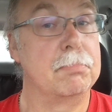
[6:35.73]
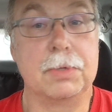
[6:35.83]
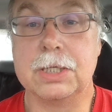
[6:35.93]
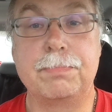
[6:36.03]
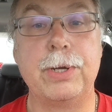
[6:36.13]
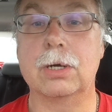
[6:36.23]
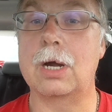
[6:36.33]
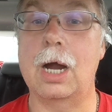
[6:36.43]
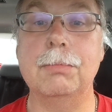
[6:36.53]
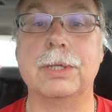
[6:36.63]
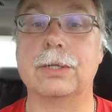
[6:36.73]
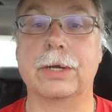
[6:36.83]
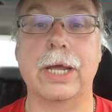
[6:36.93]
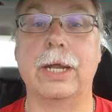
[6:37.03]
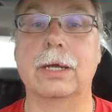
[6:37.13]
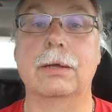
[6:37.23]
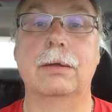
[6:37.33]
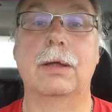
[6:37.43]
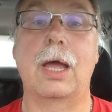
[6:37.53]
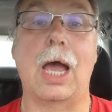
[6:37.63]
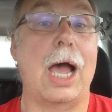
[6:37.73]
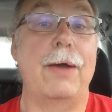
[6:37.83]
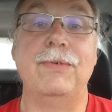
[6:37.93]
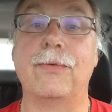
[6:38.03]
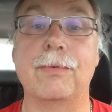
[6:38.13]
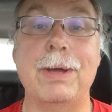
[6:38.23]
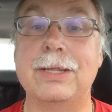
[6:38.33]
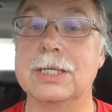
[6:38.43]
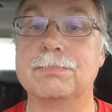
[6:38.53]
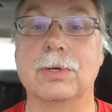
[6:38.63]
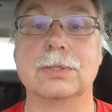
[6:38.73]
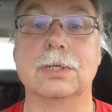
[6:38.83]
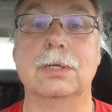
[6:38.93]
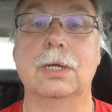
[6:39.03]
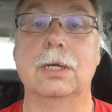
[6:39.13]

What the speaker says: it's pure karma that they're getting. I've never met this person.